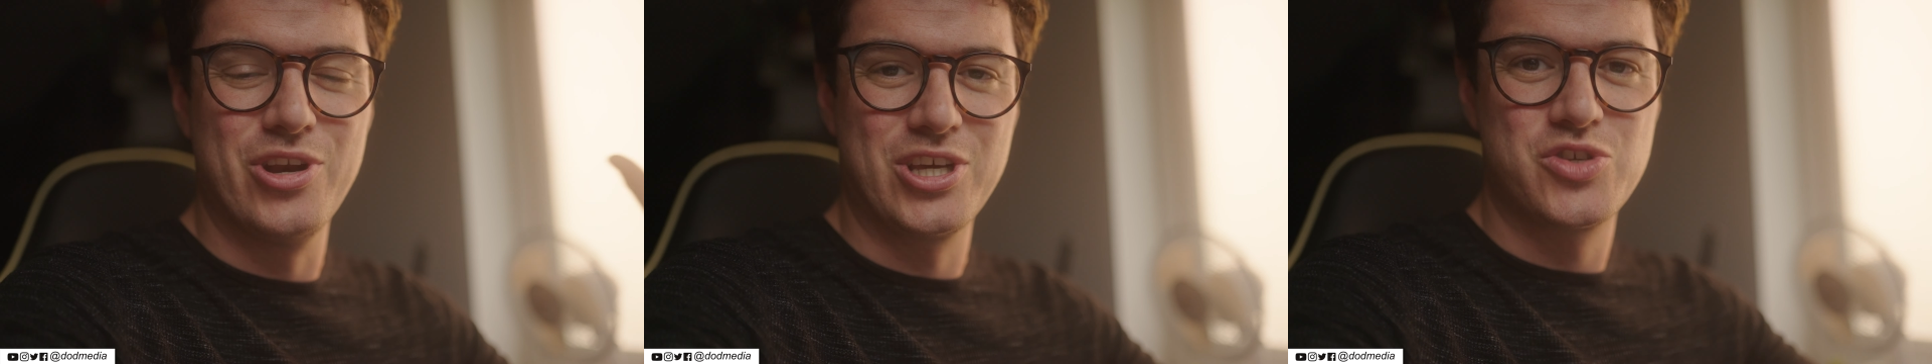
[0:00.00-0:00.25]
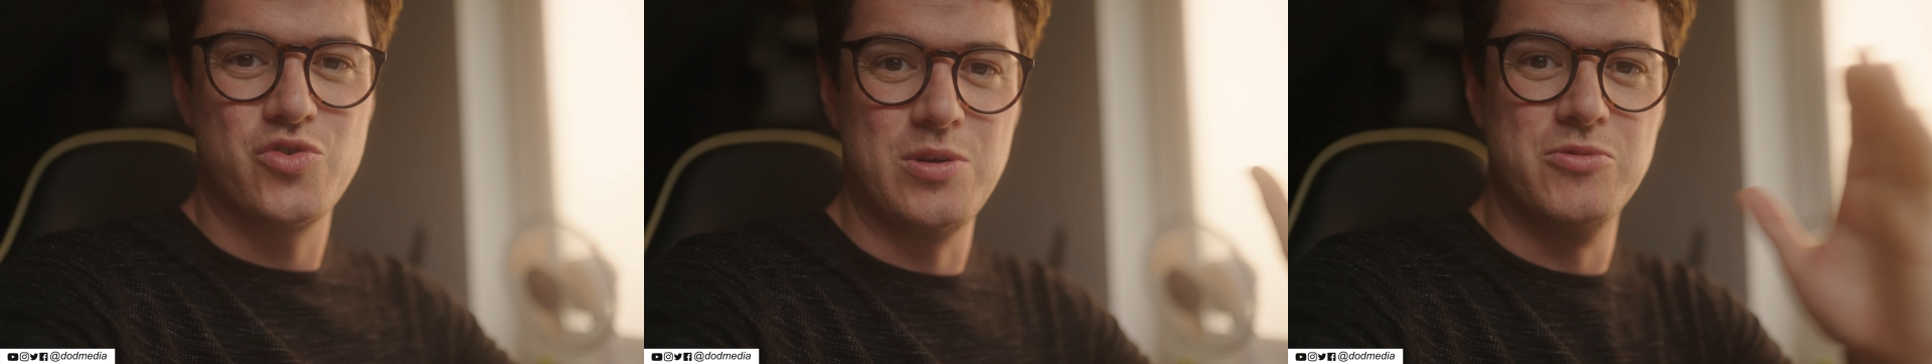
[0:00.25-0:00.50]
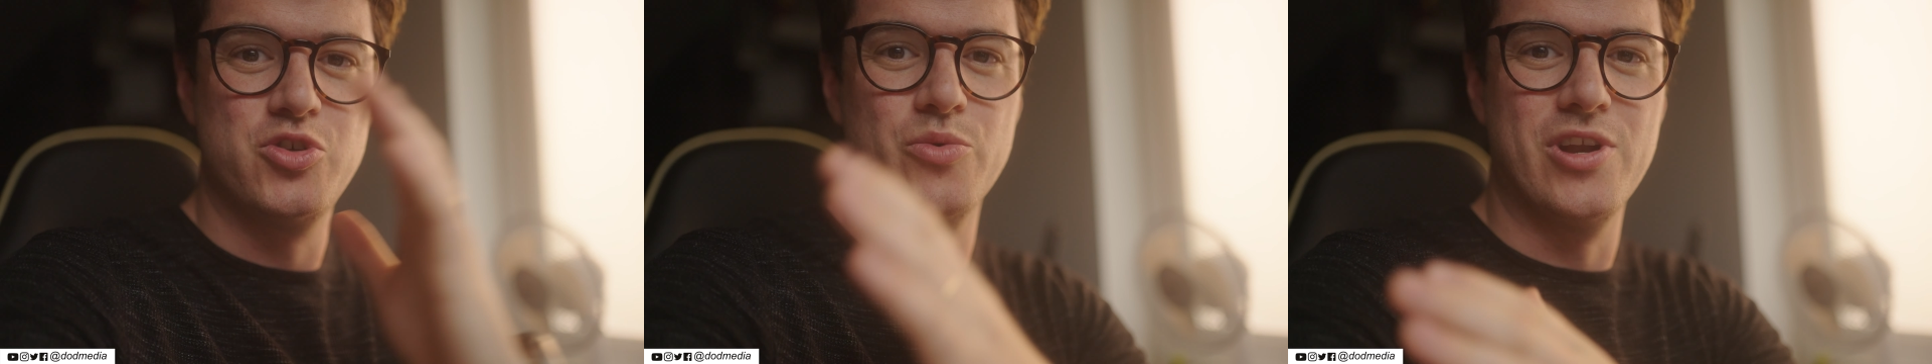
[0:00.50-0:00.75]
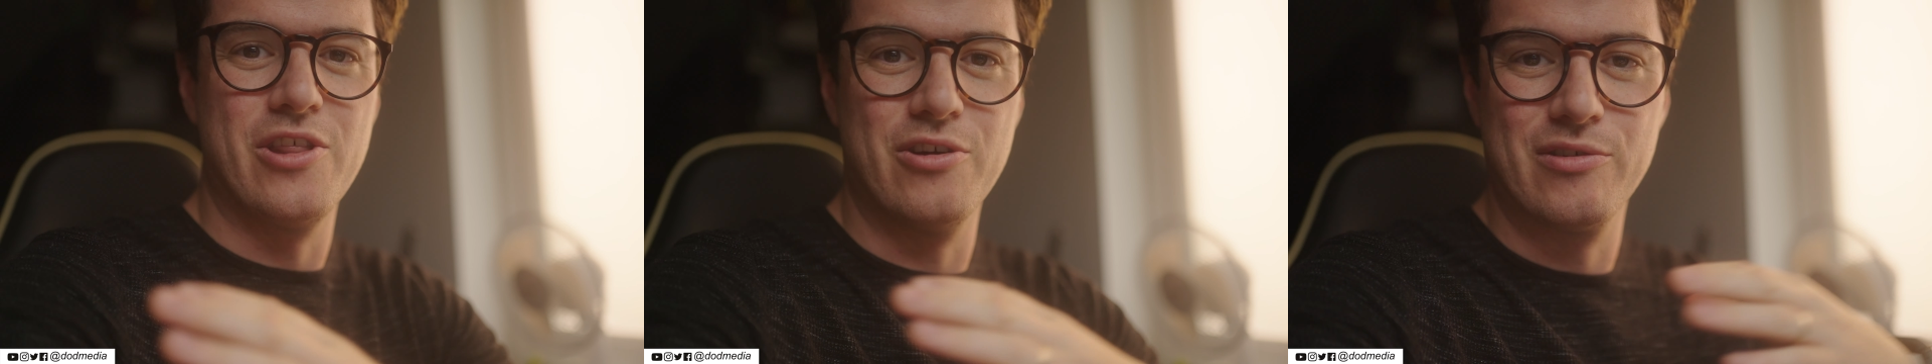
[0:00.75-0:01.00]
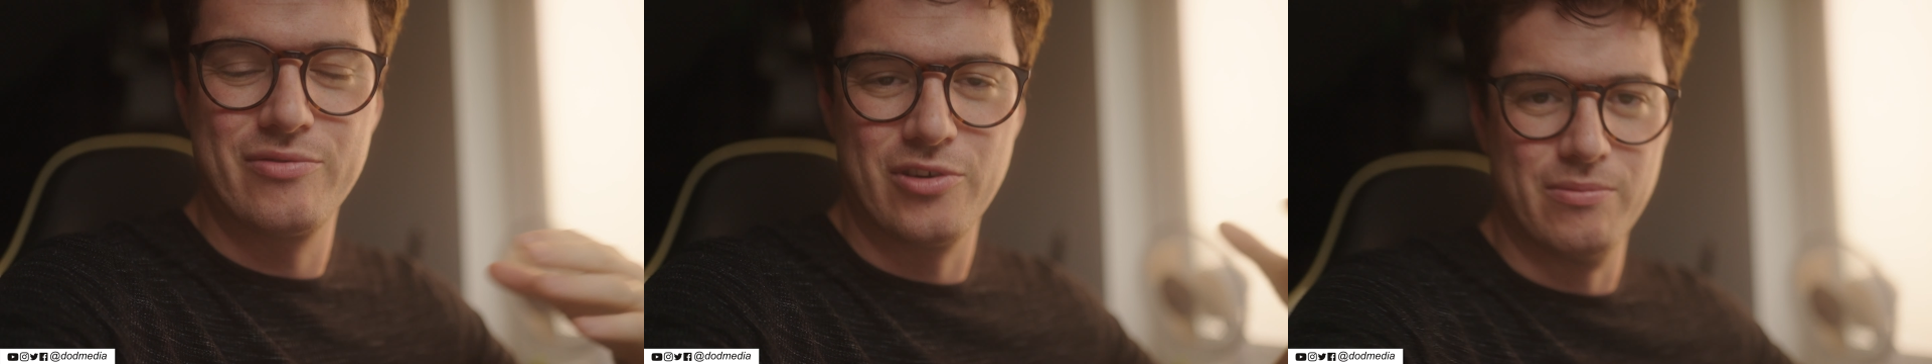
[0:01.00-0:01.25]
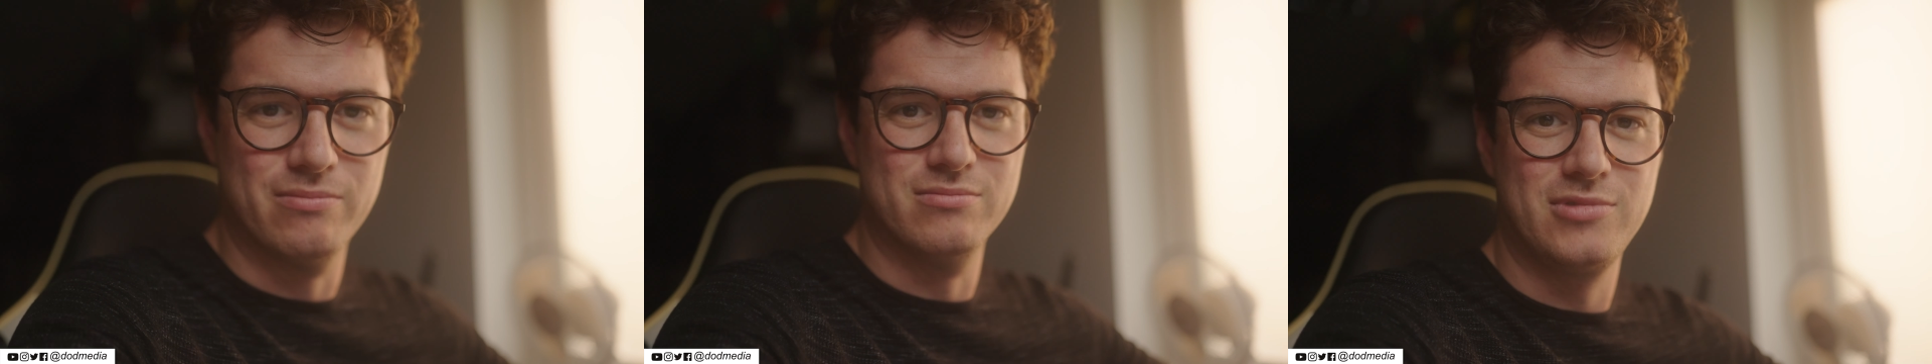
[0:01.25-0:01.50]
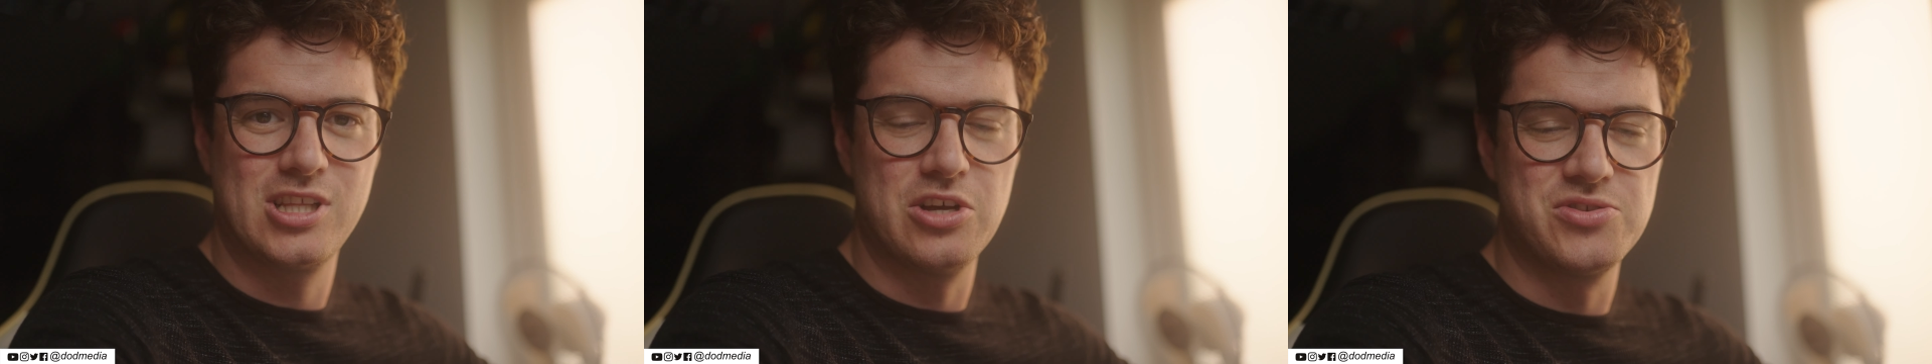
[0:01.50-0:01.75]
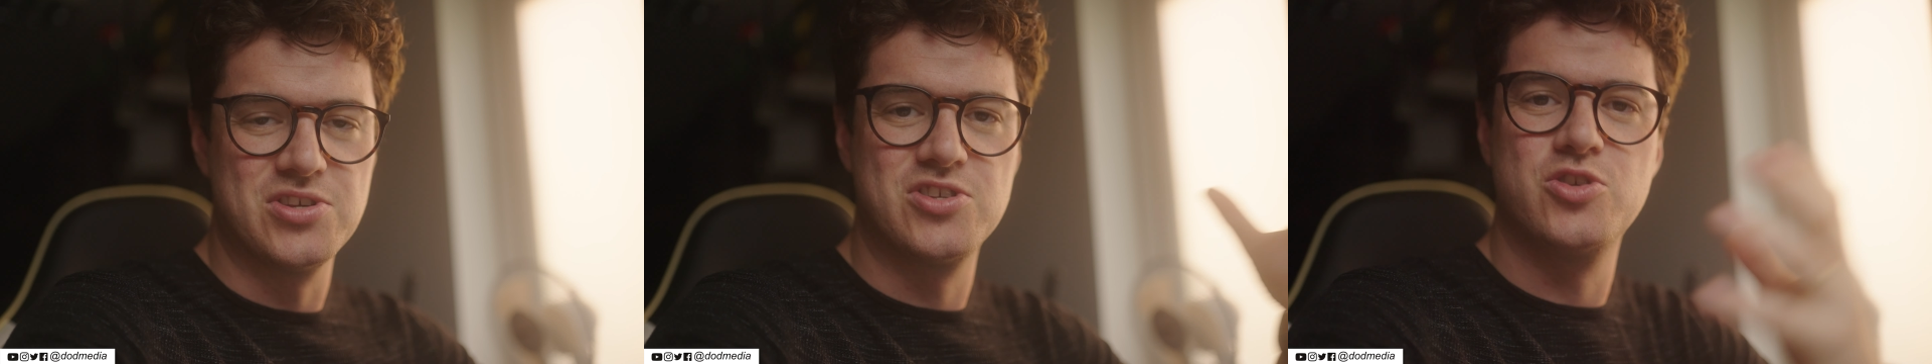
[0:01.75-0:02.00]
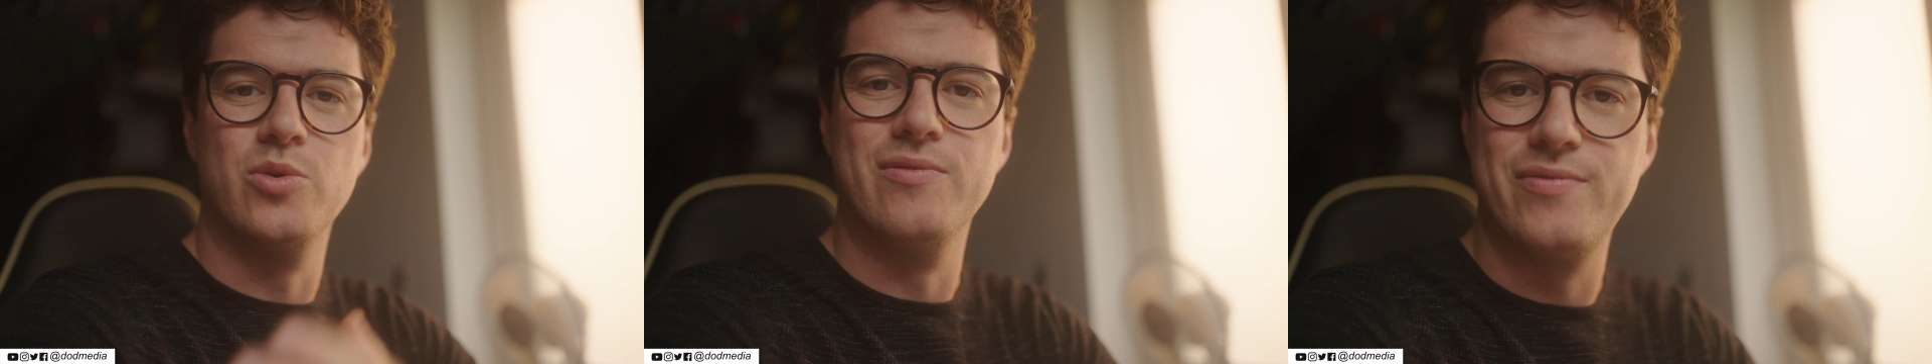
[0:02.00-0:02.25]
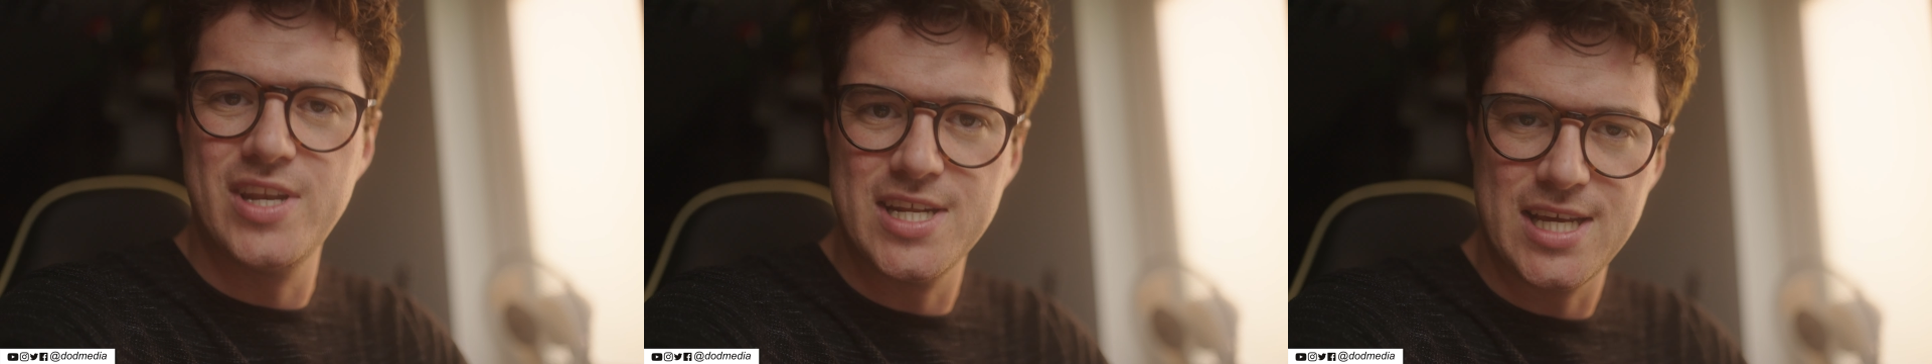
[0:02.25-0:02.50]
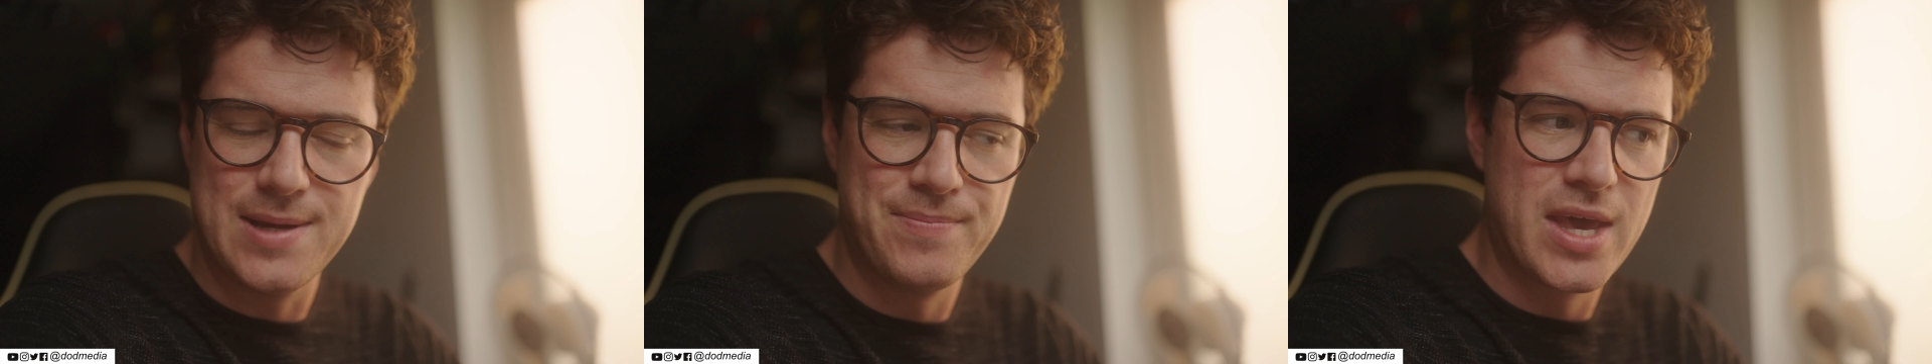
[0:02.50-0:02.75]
extreme to another, from closest to infinity.